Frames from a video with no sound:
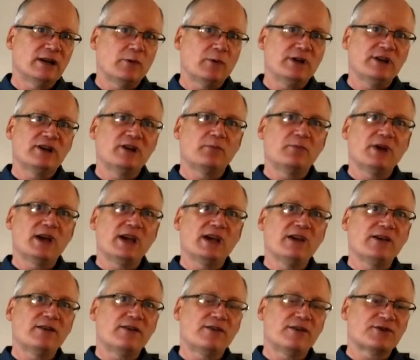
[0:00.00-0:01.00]
We need to
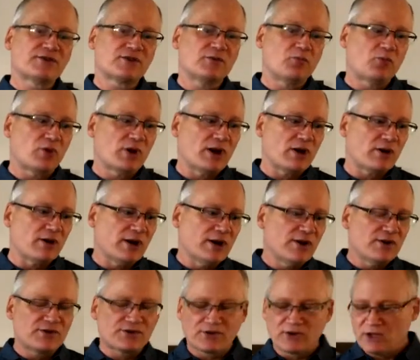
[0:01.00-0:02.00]
bathe this in prayer.
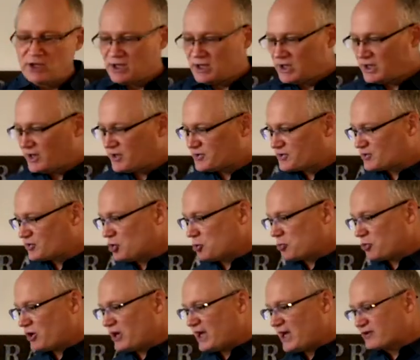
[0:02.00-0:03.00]
It is it is
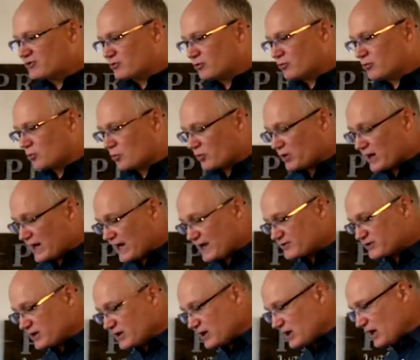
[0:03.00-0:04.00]
supernatural what we're
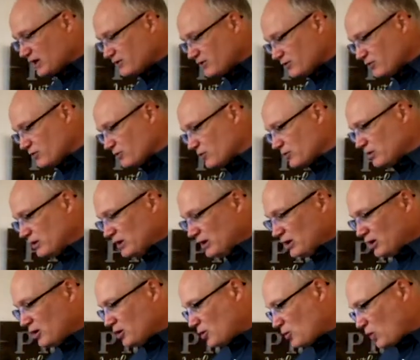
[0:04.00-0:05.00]
asking God to do.
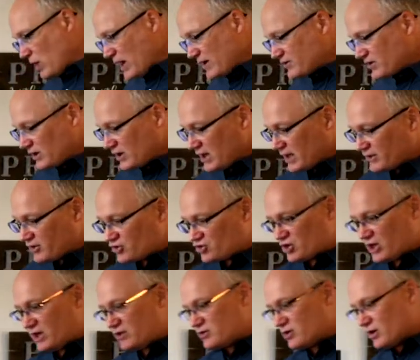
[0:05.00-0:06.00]
We're asking God to
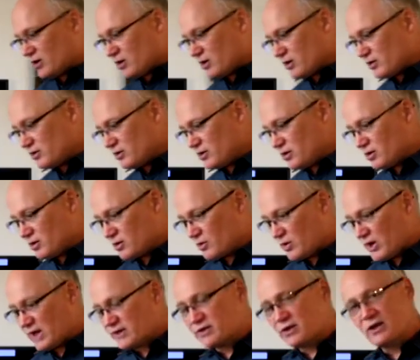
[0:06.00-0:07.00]
change a heart.
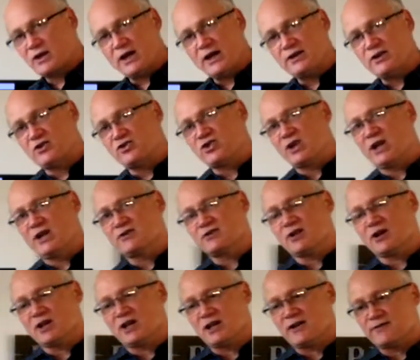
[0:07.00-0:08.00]
We're asking God to change
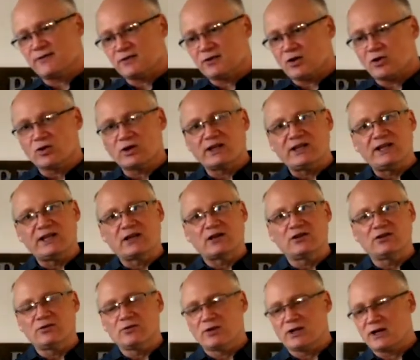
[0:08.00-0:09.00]
a life. Only He
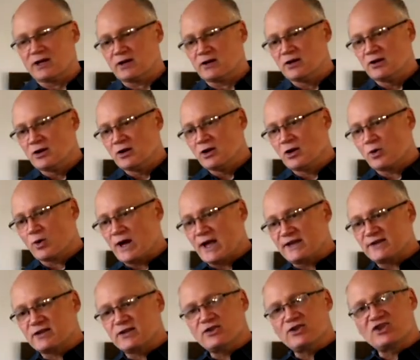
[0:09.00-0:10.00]
can do that. We're
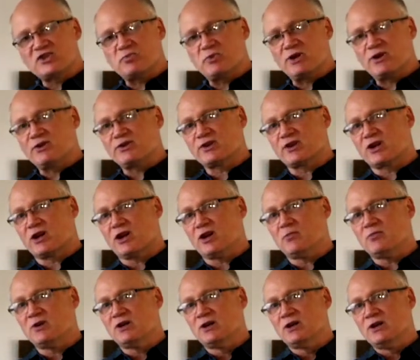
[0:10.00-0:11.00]
asking the Spirit to
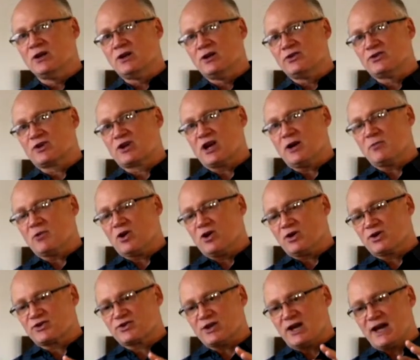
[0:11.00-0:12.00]
come to come
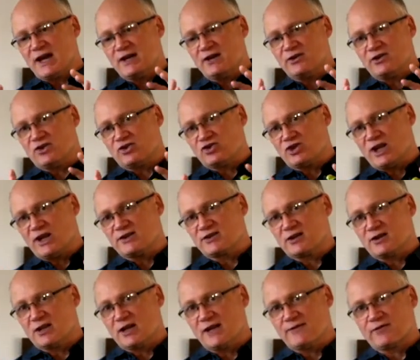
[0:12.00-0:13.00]
alongside and to change
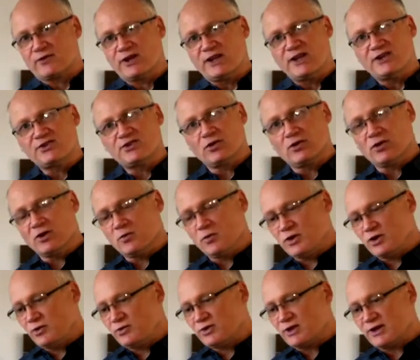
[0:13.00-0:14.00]
a life, for He's the only
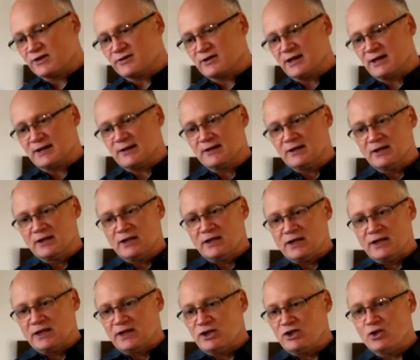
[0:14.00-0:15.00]
one who does that.
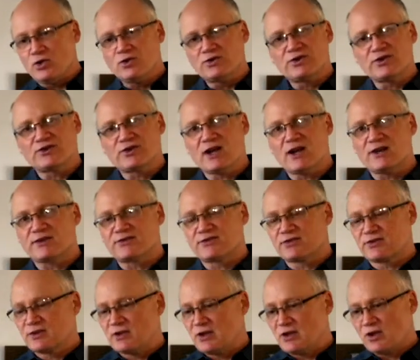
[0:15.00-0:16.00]
He uses
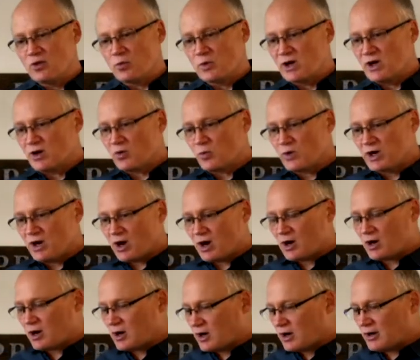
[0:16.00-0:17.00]
us. We are we
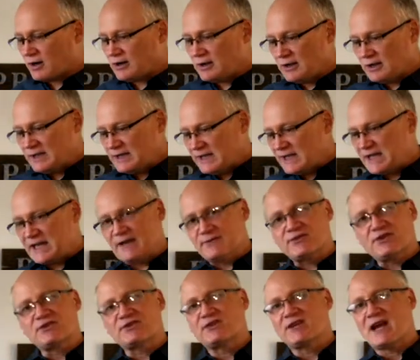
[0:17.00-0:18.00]
are uh, He
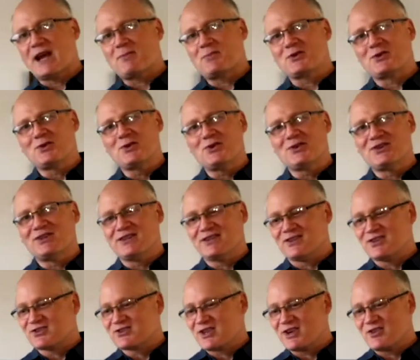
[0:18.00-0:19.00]
gives us the opportunity
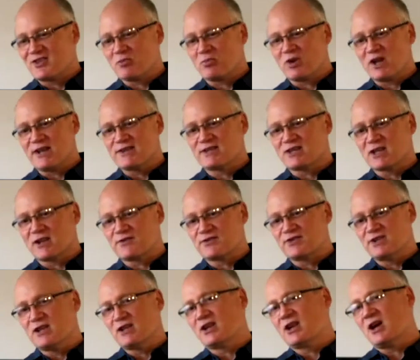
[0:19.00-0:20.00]
to share the blessing of
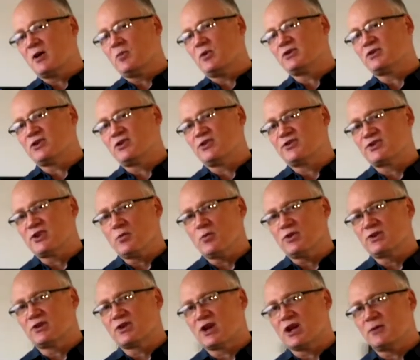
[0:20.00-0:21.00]
seeing someone to,
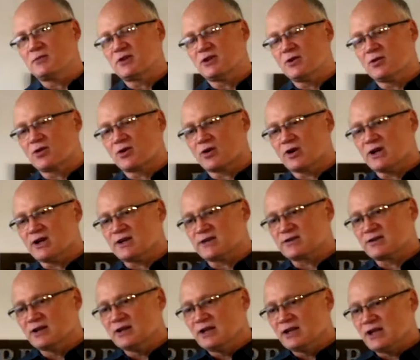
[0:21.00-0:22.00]
someone come to know
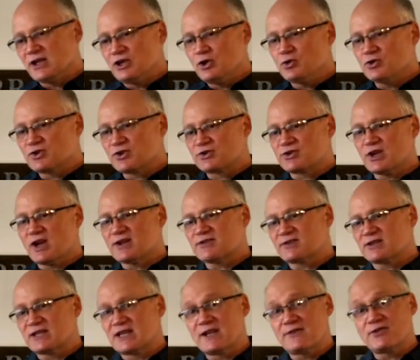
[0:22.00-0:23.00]
Christ. He uses
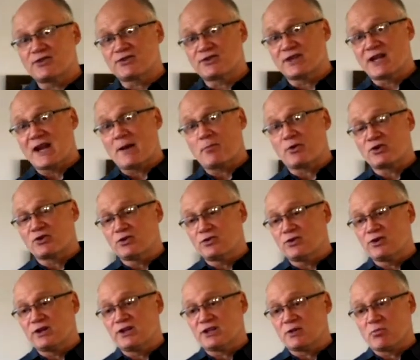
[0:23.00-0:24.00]
us and gives us the
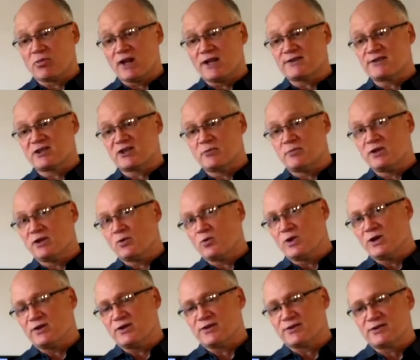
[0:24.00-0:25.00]
opportunity and the blessing to be a
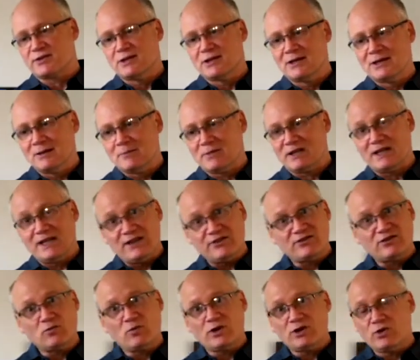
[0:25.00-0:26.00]
witness. That
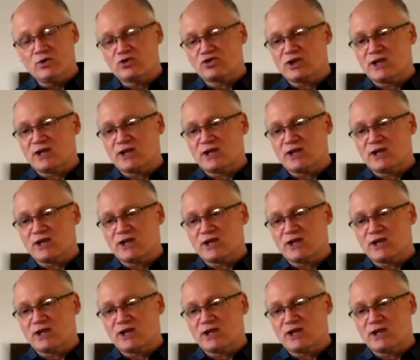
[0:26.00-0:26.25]
He's the one who